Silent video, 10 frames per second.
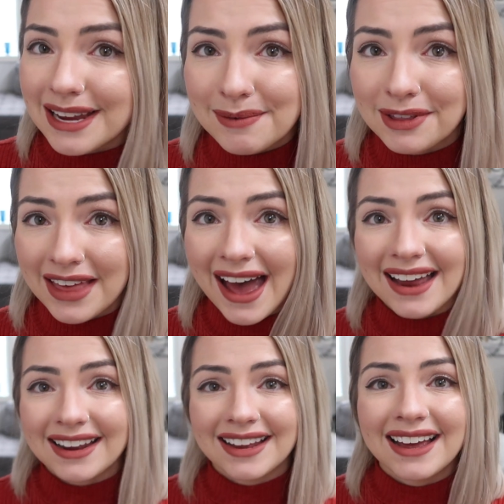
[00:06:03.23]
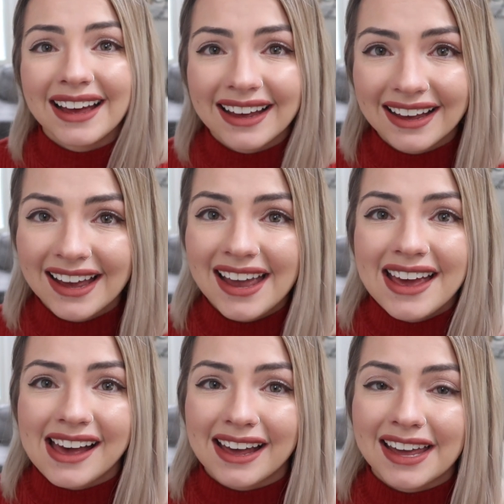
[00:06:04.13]
about that.
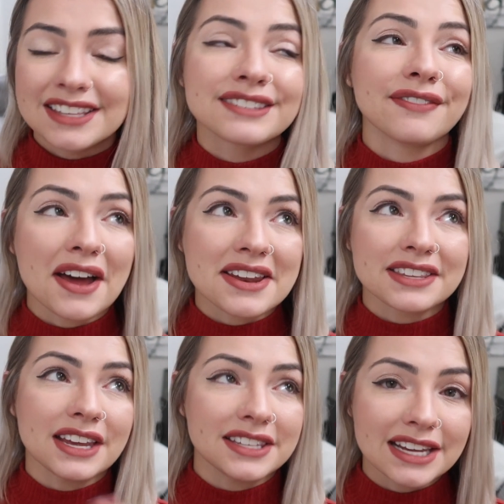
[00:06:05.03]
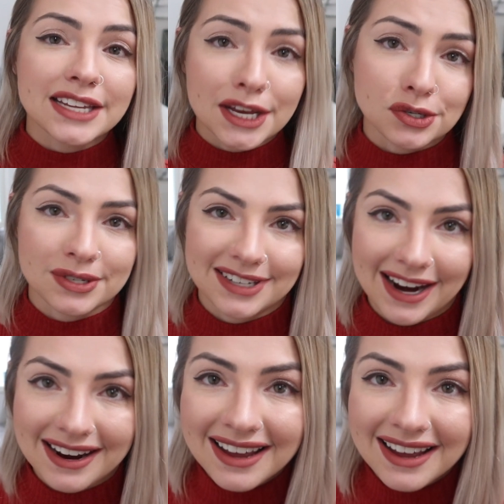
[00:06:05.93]
It's fun, it's interesting.